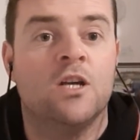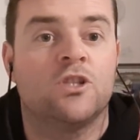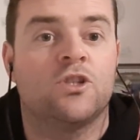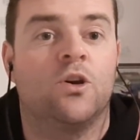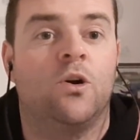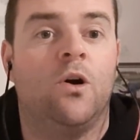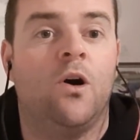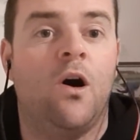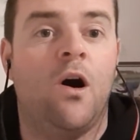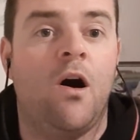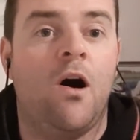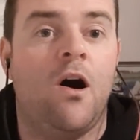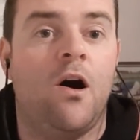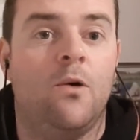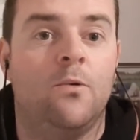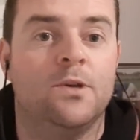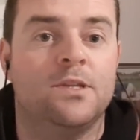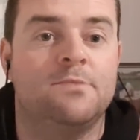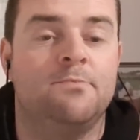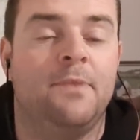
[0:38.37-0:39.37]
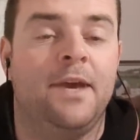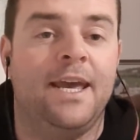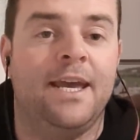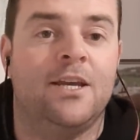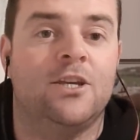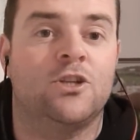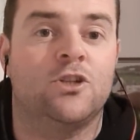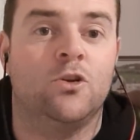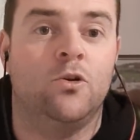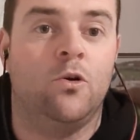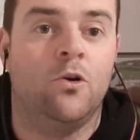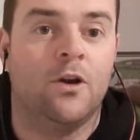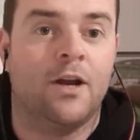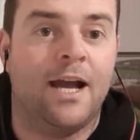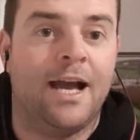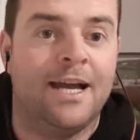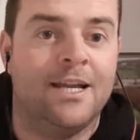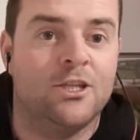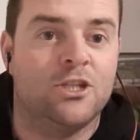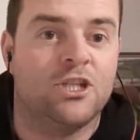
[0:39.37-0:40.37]
so always make
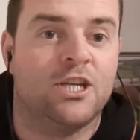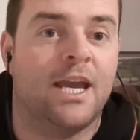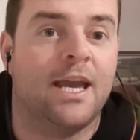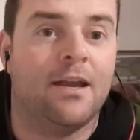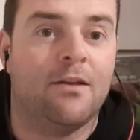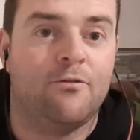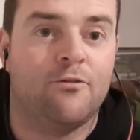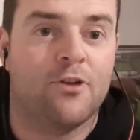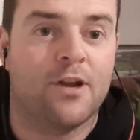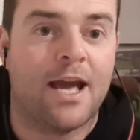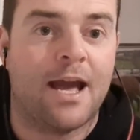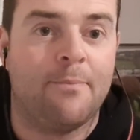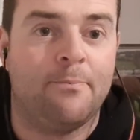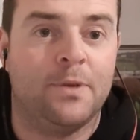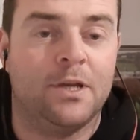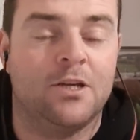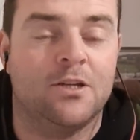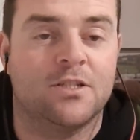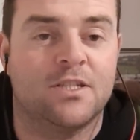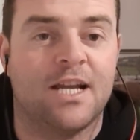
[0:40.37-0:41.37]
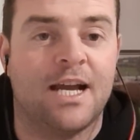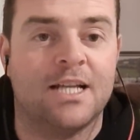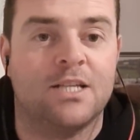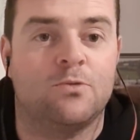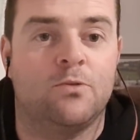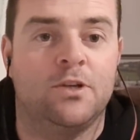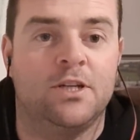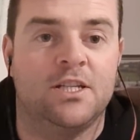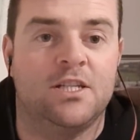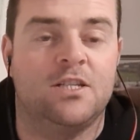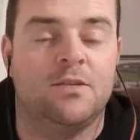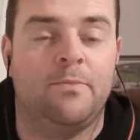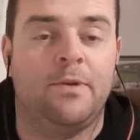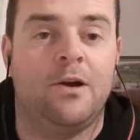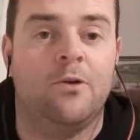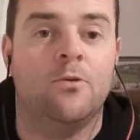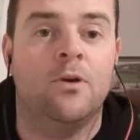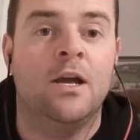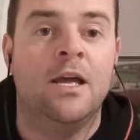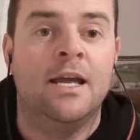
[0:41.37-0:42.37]
sure and check for that, because that's what it's
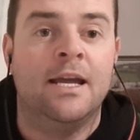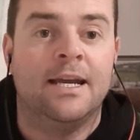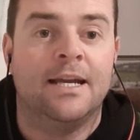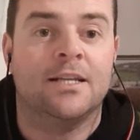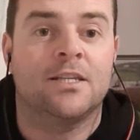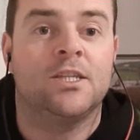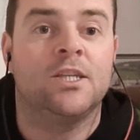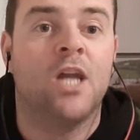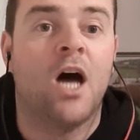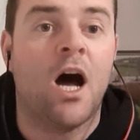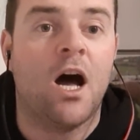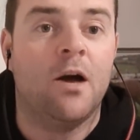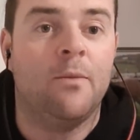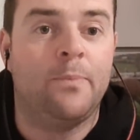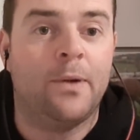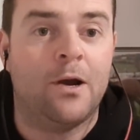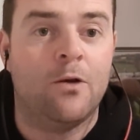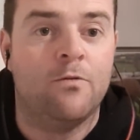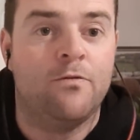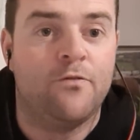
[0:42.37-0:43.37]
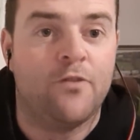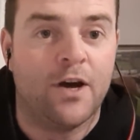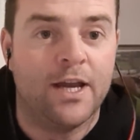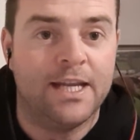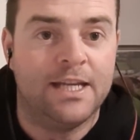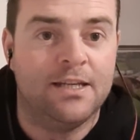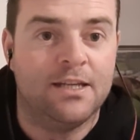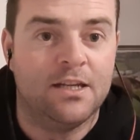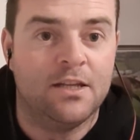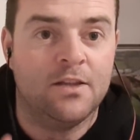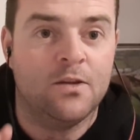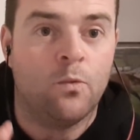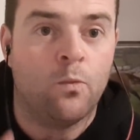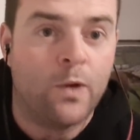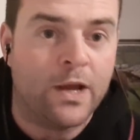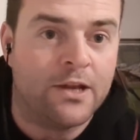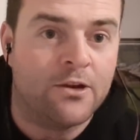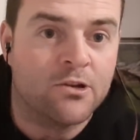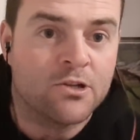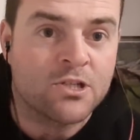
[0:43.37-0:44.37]
about. It's not about finding the
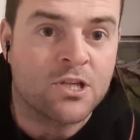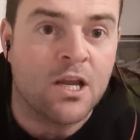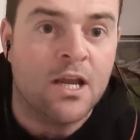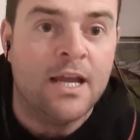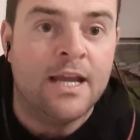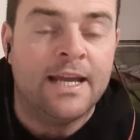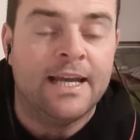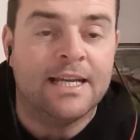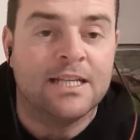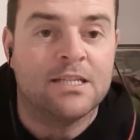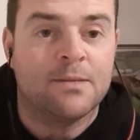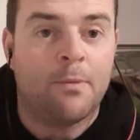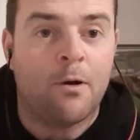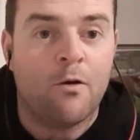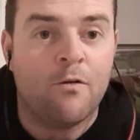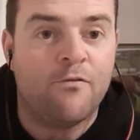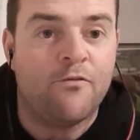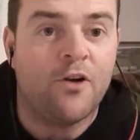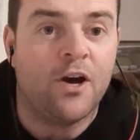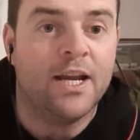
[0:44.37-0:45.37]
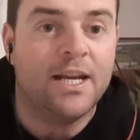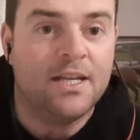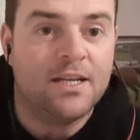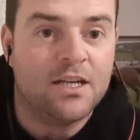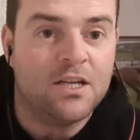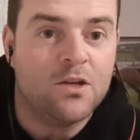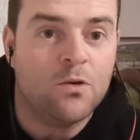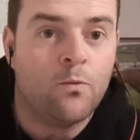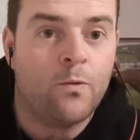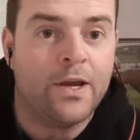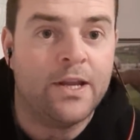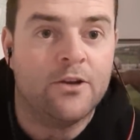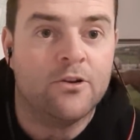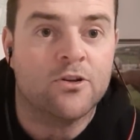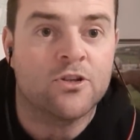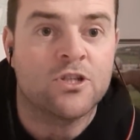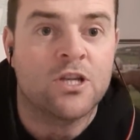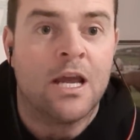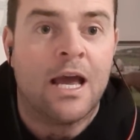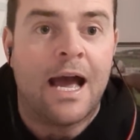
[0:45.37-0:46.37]
winners, it's about finding the
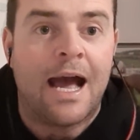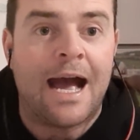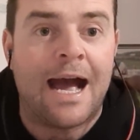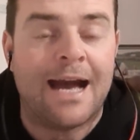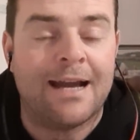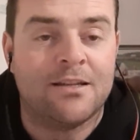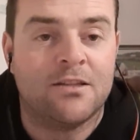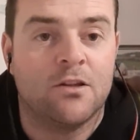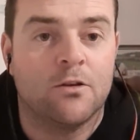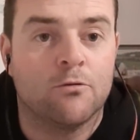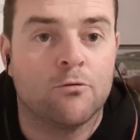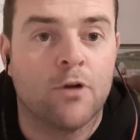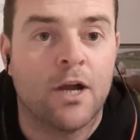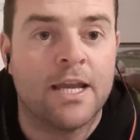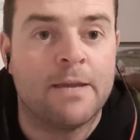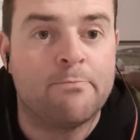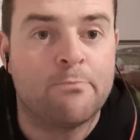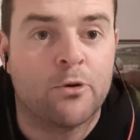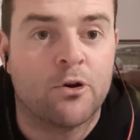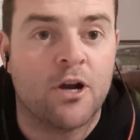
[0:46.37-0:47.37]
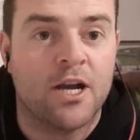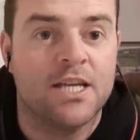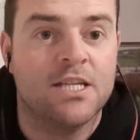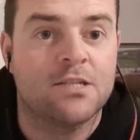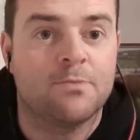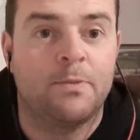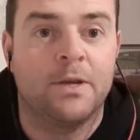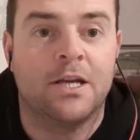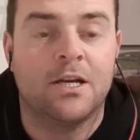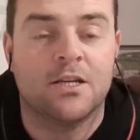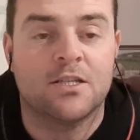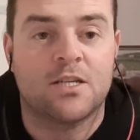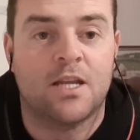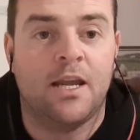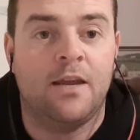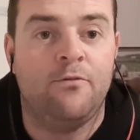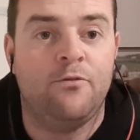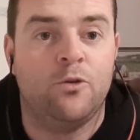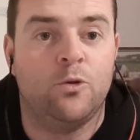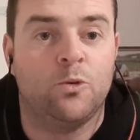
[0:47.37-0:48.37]
winners at the right price. Because
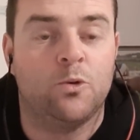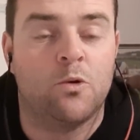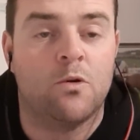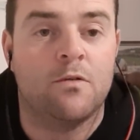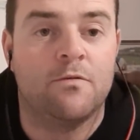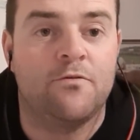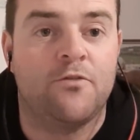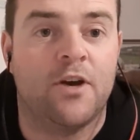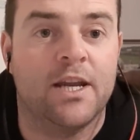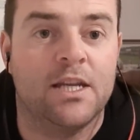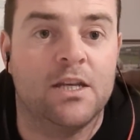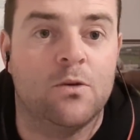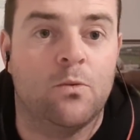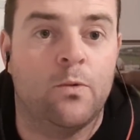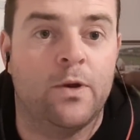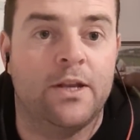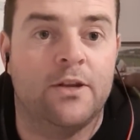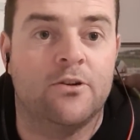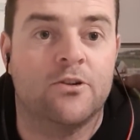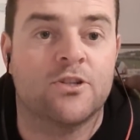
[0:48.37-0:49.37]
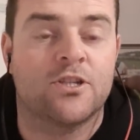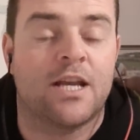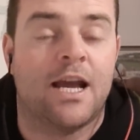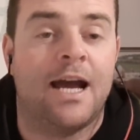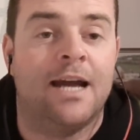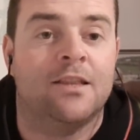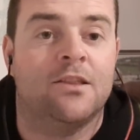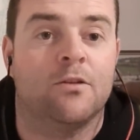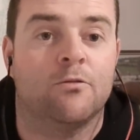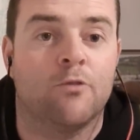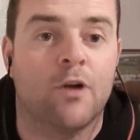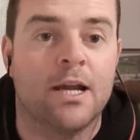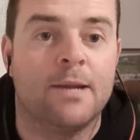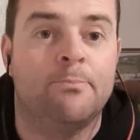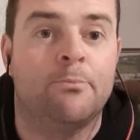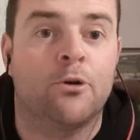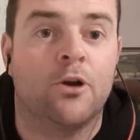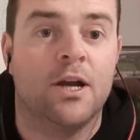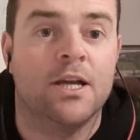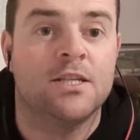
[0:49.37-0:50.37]
if you don't find the winners at the
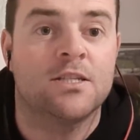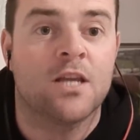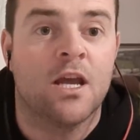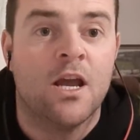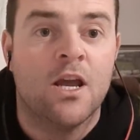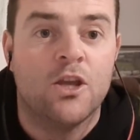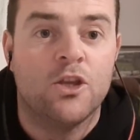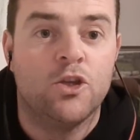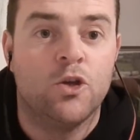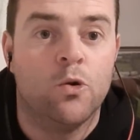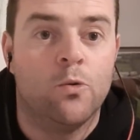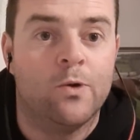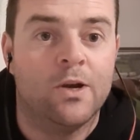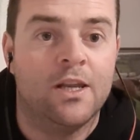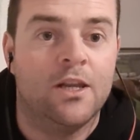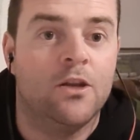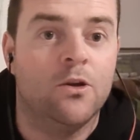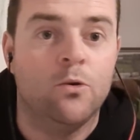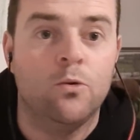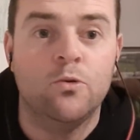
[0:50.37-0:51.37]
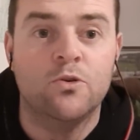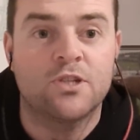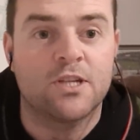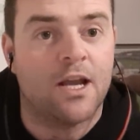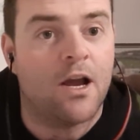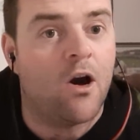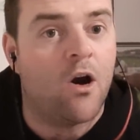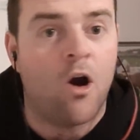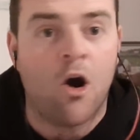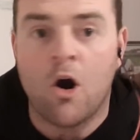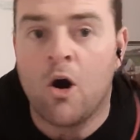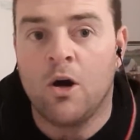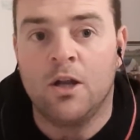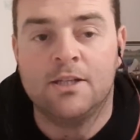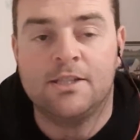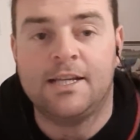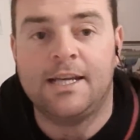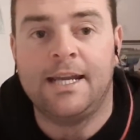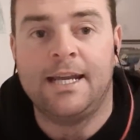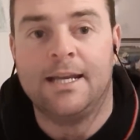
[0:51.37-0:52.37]
right price, you will lose
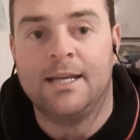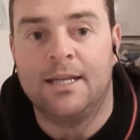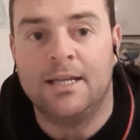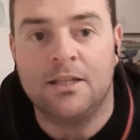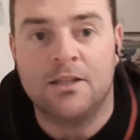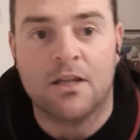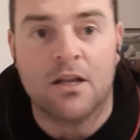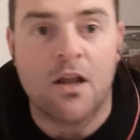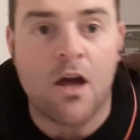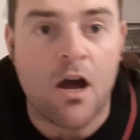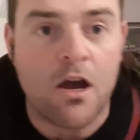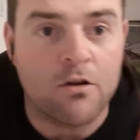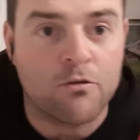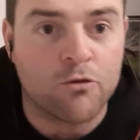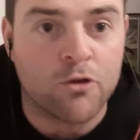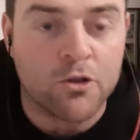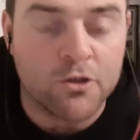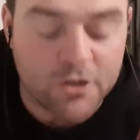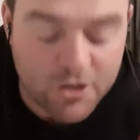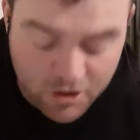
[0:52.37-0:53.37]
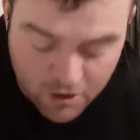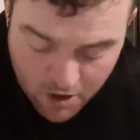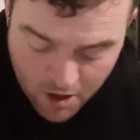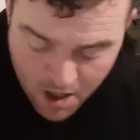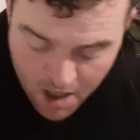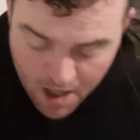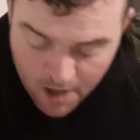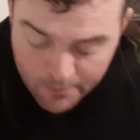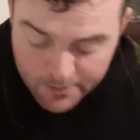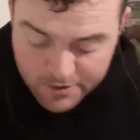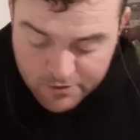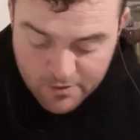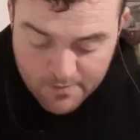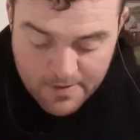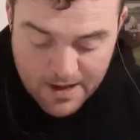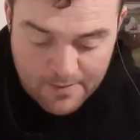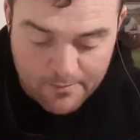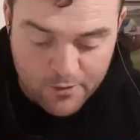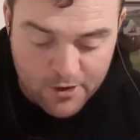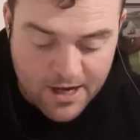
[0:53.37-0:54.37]
all day in the long run. So always
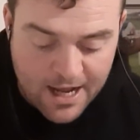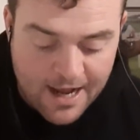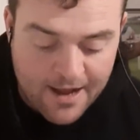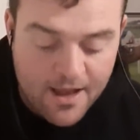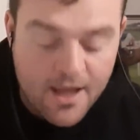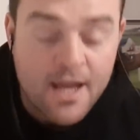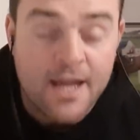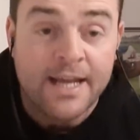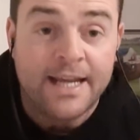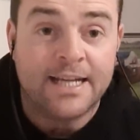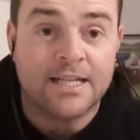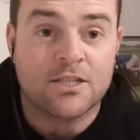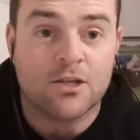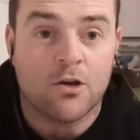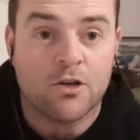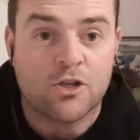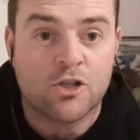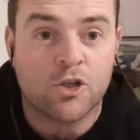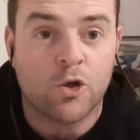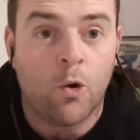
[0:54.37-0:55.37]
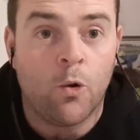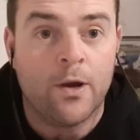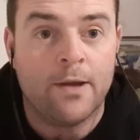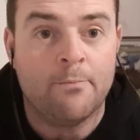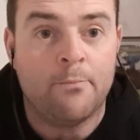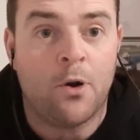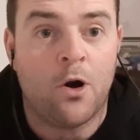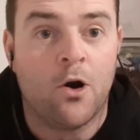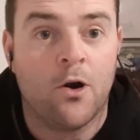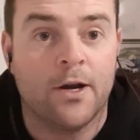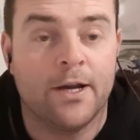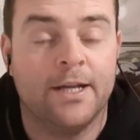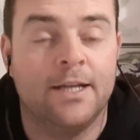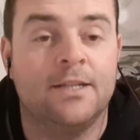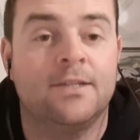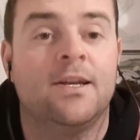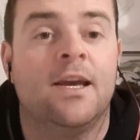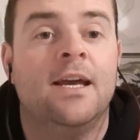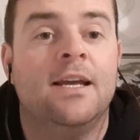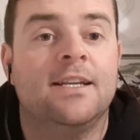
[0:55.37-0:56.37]
remember that. It's so
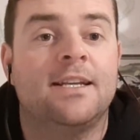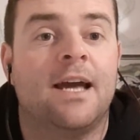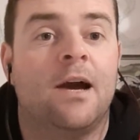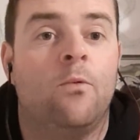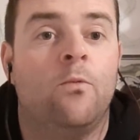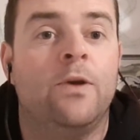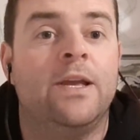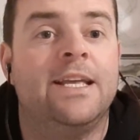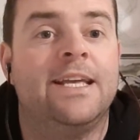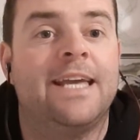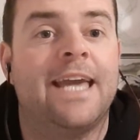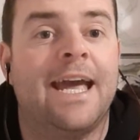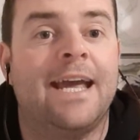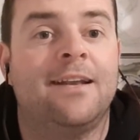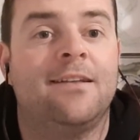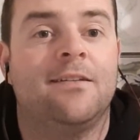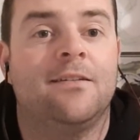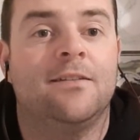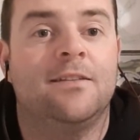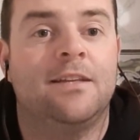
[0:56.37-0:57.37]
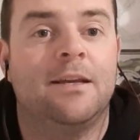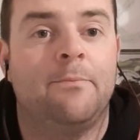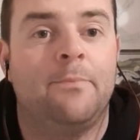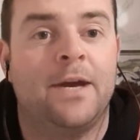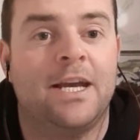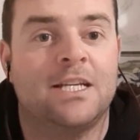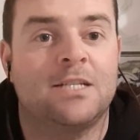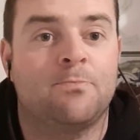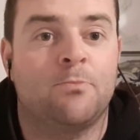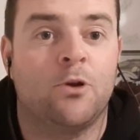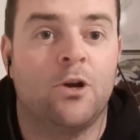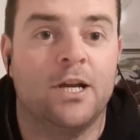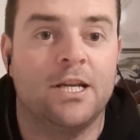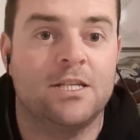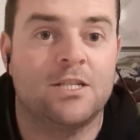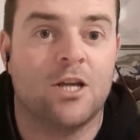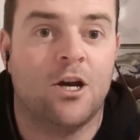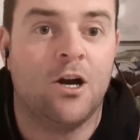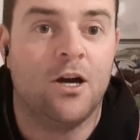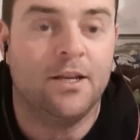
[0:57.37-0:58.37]
important that we get the best
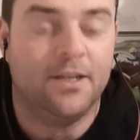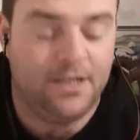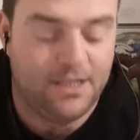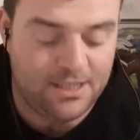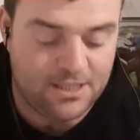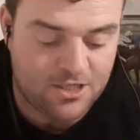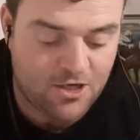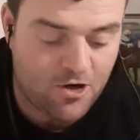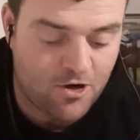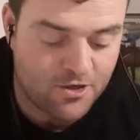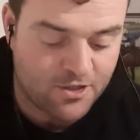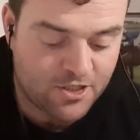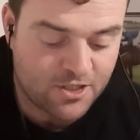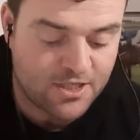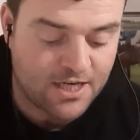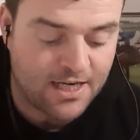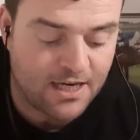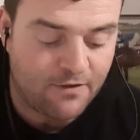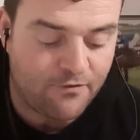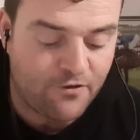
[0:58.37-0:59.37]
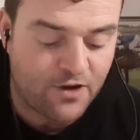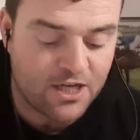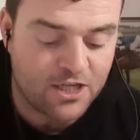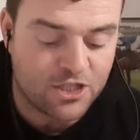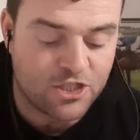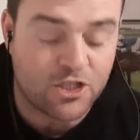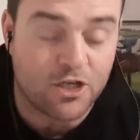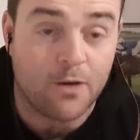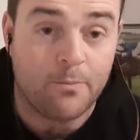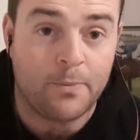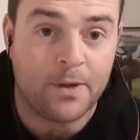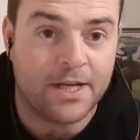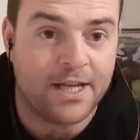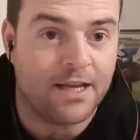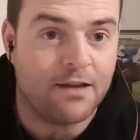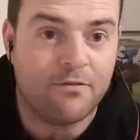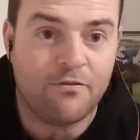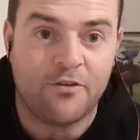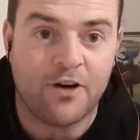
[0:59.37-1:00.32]
price on these horses. And he finished up, I think,